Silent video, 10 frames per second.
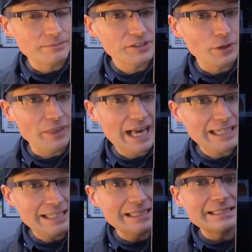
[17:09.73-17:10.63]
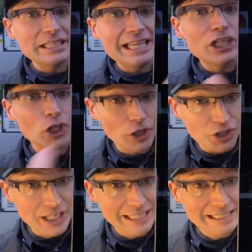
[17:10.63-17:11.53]
So that is
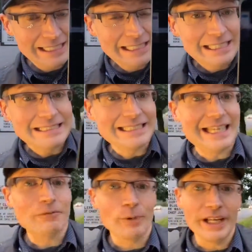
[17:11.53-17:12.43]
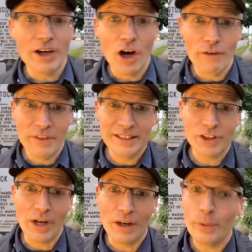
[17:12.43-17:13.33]
encouraging to get rid of this
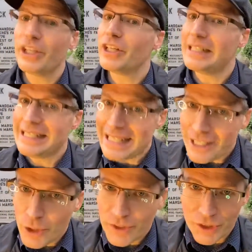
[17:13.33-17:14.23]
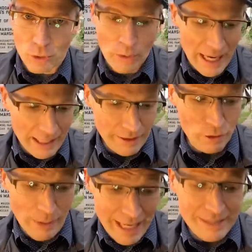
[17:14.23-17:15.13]
drought. We could indeed use the
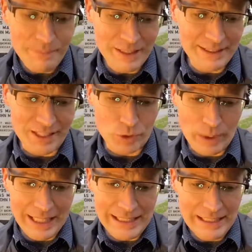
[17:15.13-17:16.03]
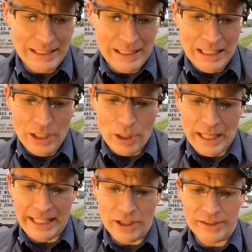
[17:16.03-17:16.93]
rain, says Rick.
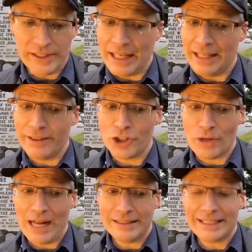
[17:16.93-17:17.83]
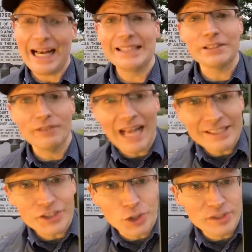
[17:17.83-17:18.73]
Here's the droughts. As of
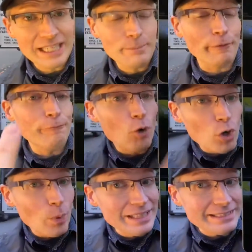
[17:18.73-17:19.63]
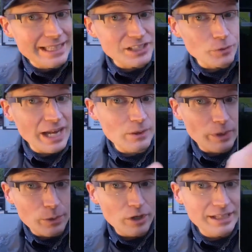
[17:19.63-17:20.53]
last Tuesday, before Wednesday's rain,
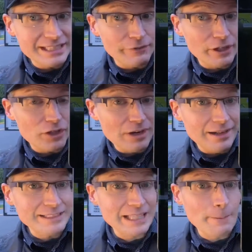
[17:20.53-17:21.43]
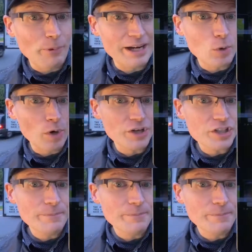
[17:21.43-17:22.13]
we were in severe drought in that bright orange.